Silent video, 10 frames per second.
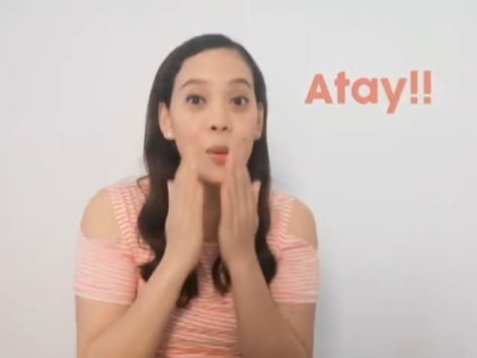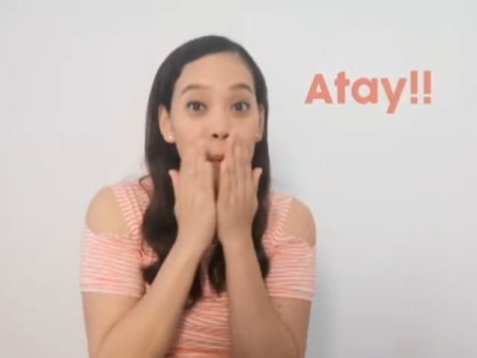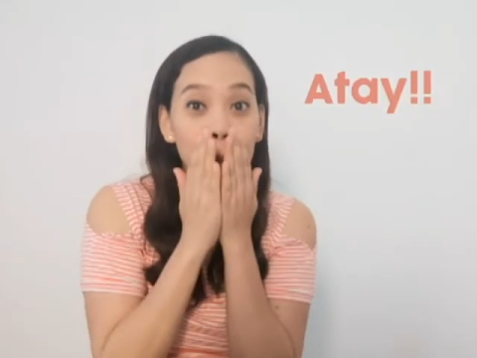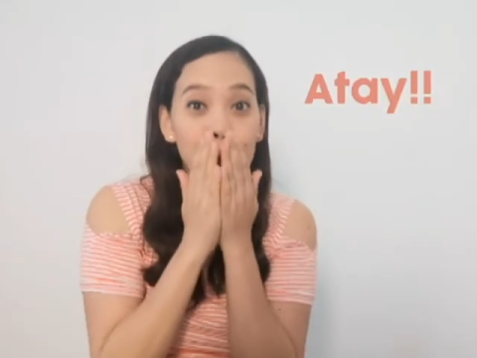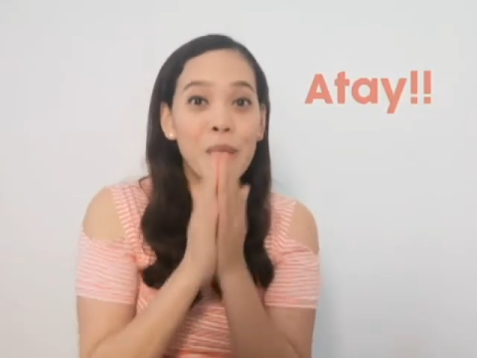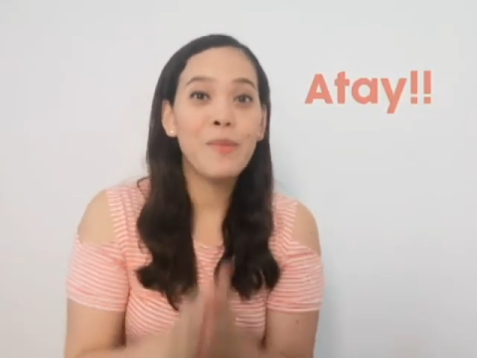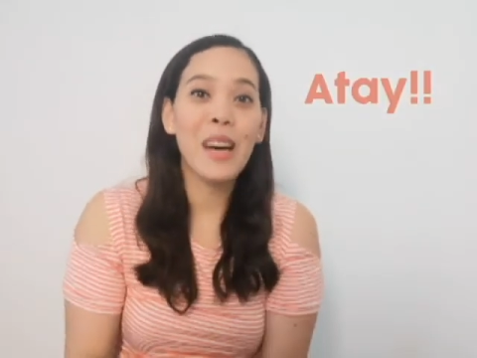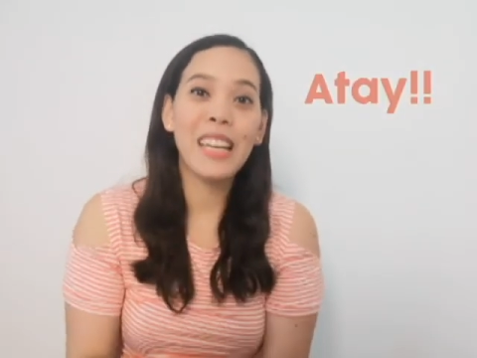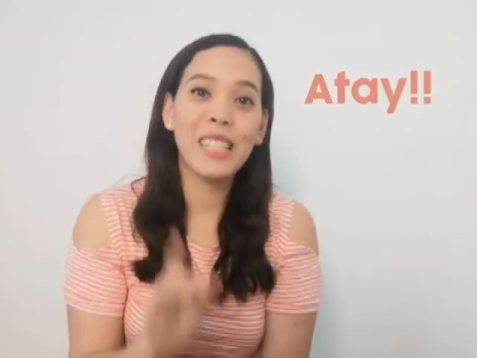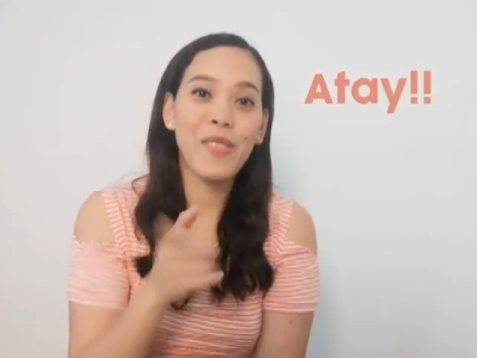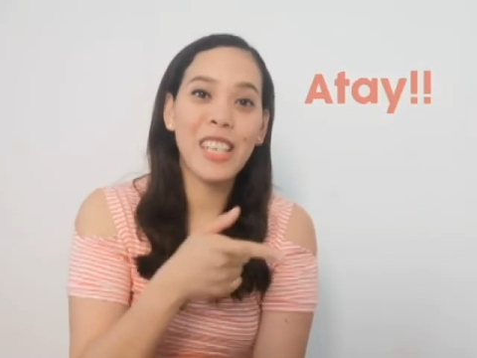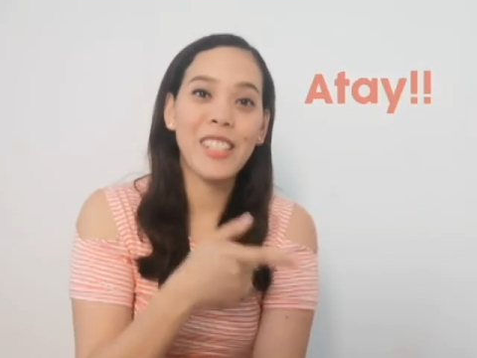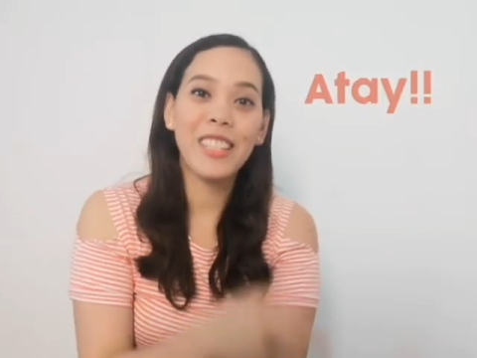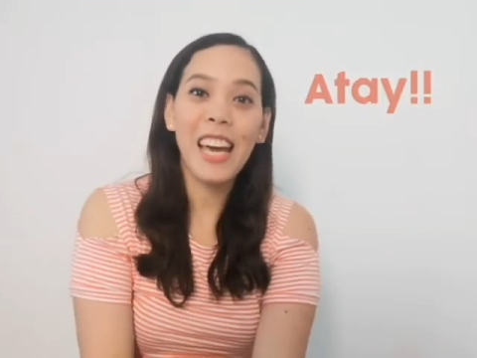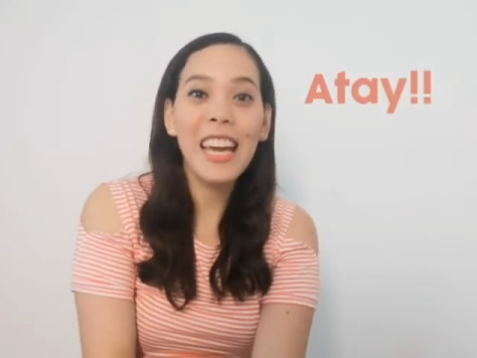Oops, bad
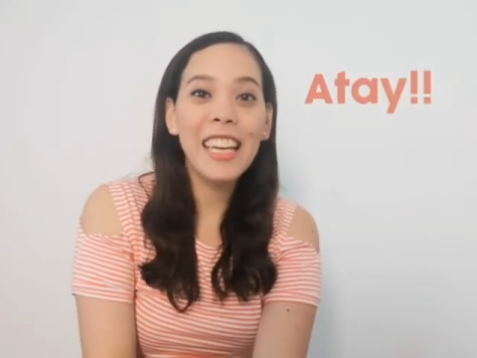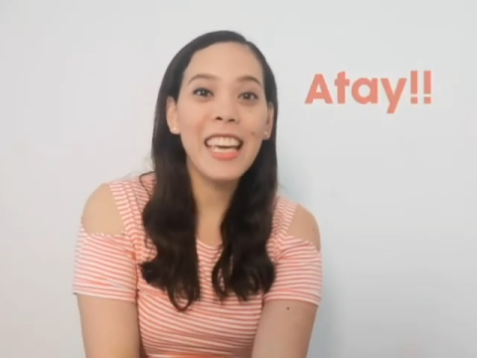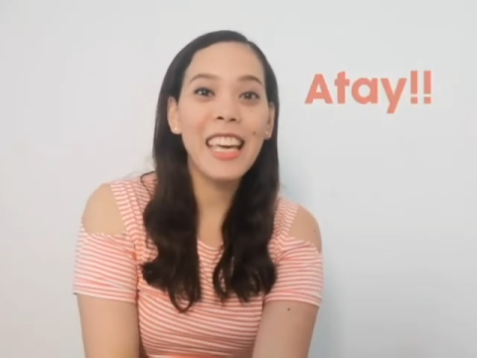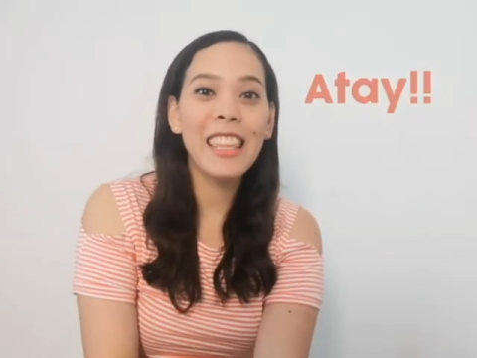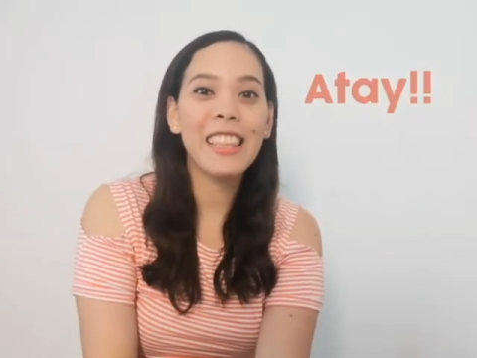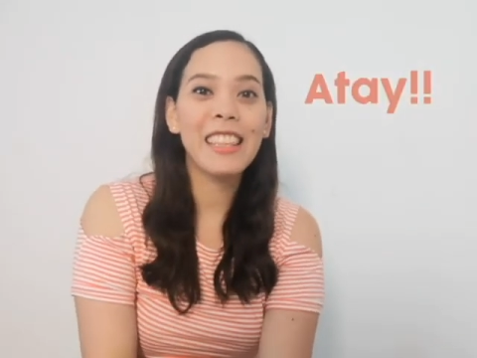expression, Diaini.